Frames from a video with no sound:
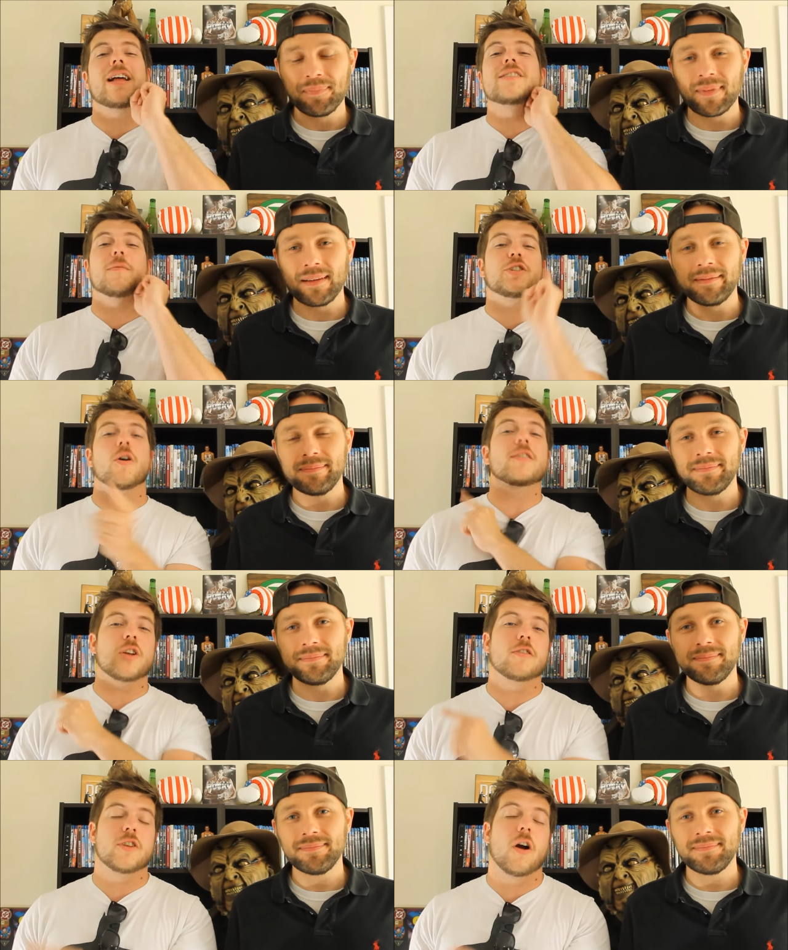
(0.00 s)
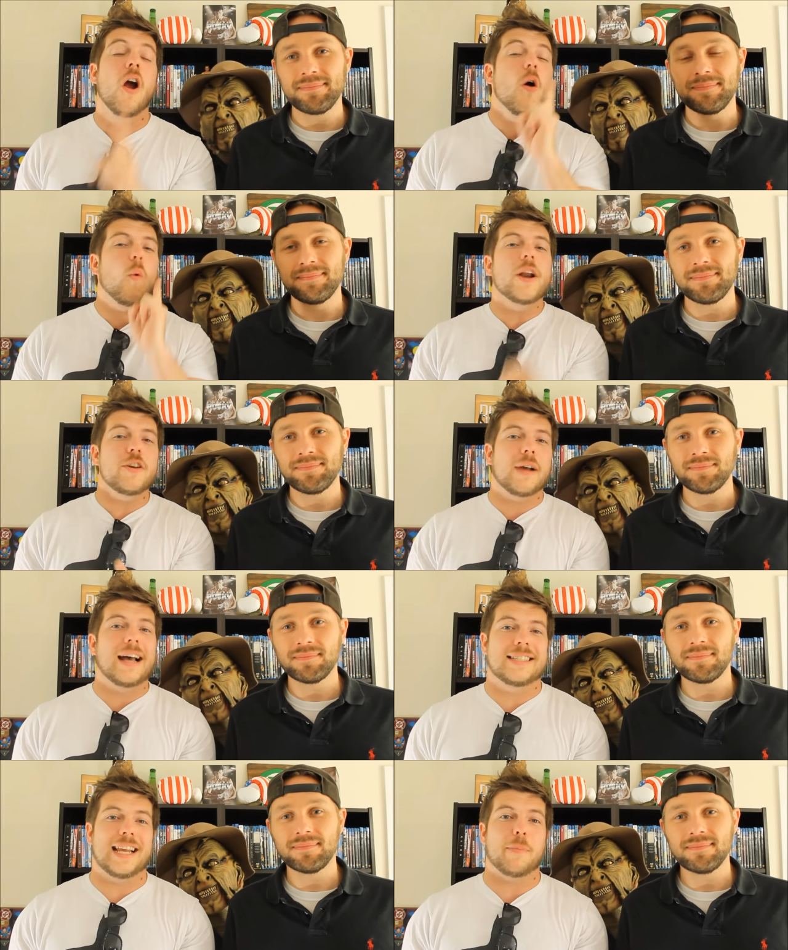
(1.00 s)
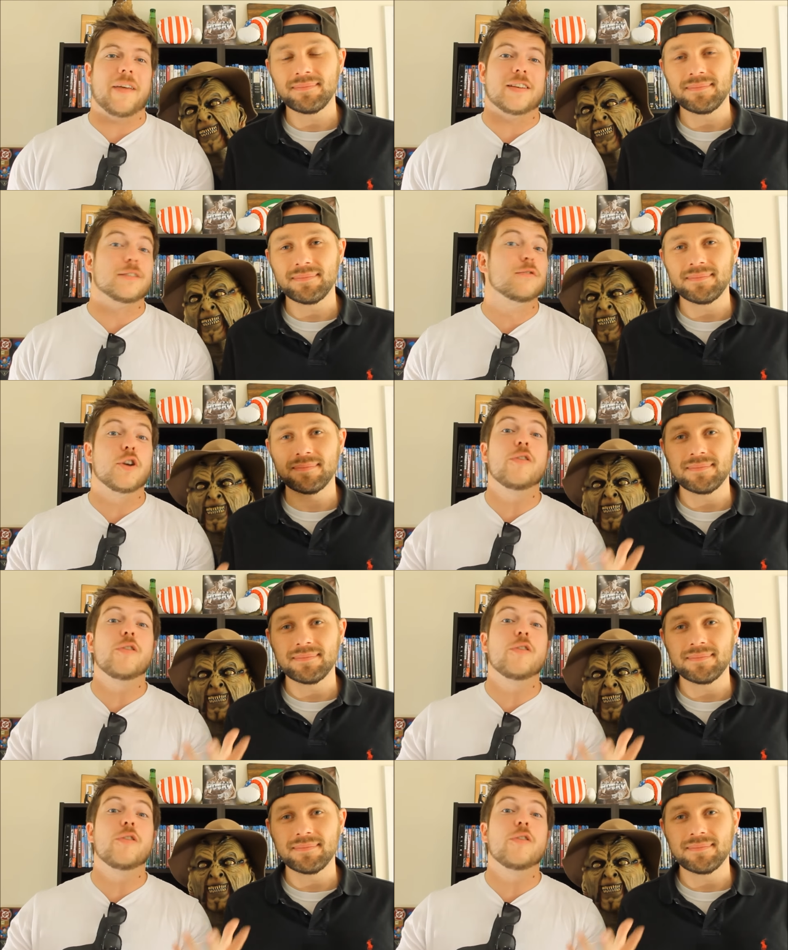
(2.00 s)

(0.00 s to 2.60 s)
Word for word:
Speaker 1: let us know what your all thoughts are. What do you guys think about this news?